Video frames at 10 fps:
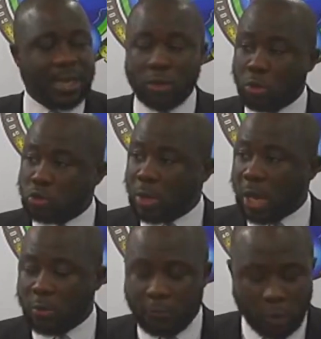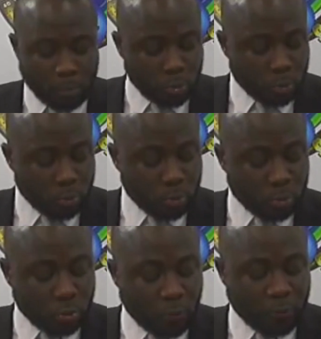and also how you for able
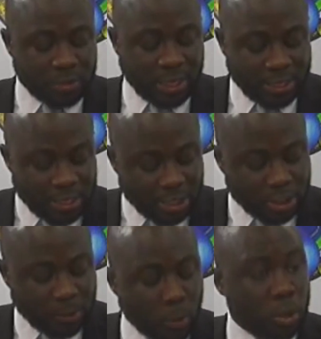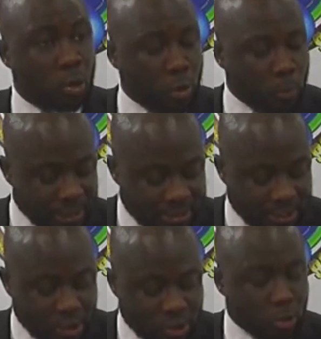do for take leadership on the global
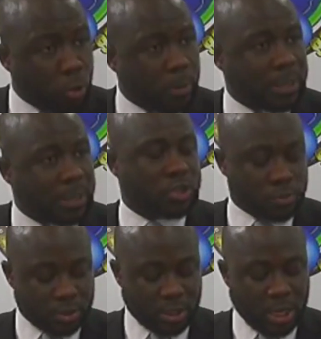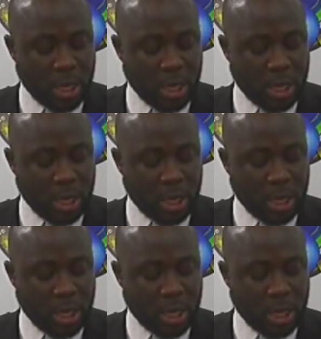stage, on the global issues,